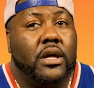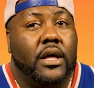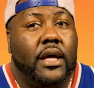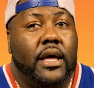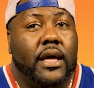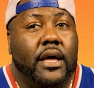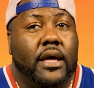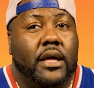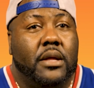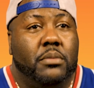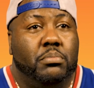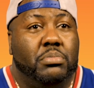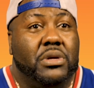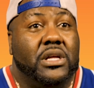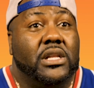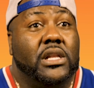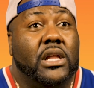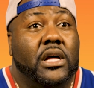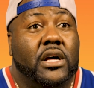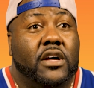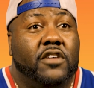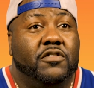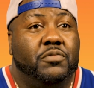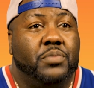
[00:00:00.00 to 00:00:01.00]
And B
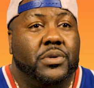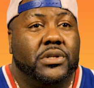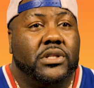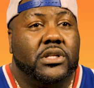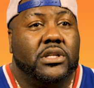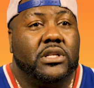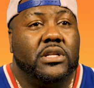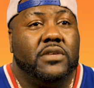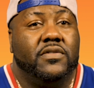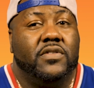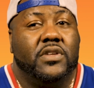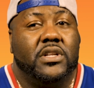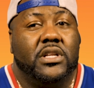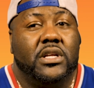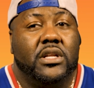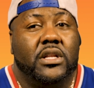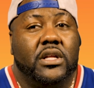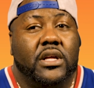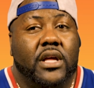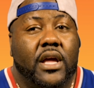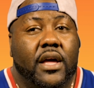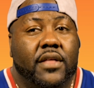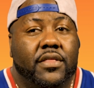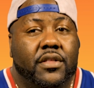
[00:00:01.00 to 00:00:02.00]
Love put the DVD
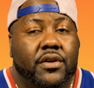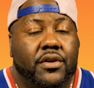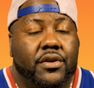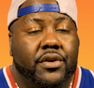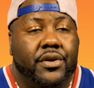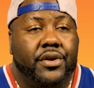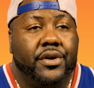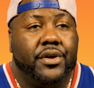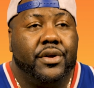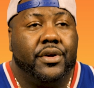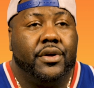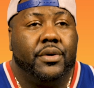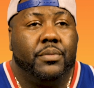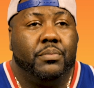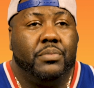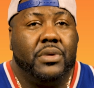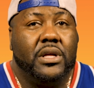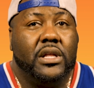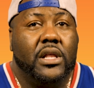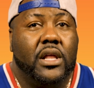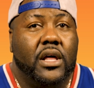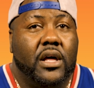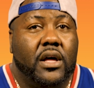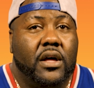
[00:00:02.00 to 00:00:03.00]
together.
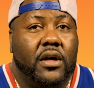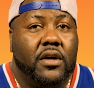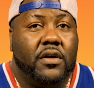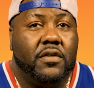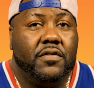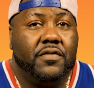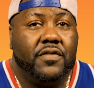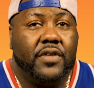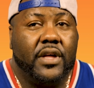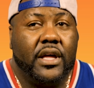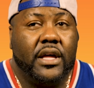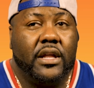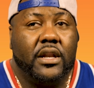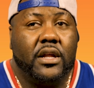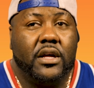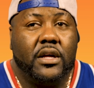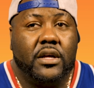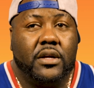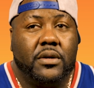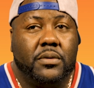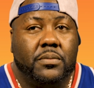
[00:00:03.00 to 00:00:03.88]
B Love and